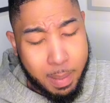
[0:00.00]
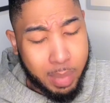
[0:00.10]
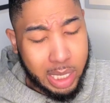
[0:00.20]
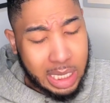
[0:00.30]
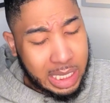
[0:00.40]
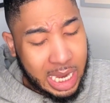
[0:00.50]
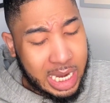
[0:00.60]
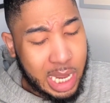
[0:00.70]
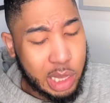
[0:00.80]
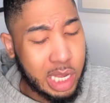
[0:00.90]
But the thing
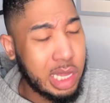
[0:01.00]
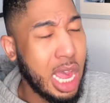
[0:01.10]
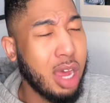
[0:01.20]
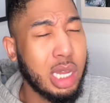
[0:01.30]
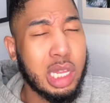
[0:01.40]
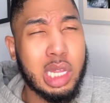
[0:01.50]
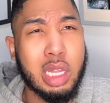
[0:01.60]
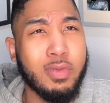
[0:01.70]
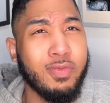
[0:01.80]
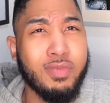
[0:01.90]
that sticks out is this,
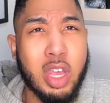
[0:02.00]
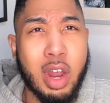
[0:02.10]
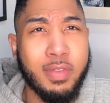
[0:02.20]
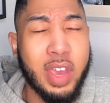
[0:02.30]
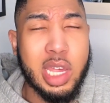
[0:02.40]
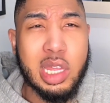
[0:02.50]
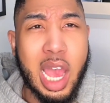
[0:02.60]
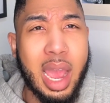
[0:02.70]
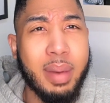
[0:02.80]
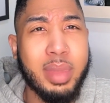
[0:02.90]

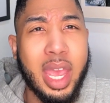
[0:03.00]
FaceTime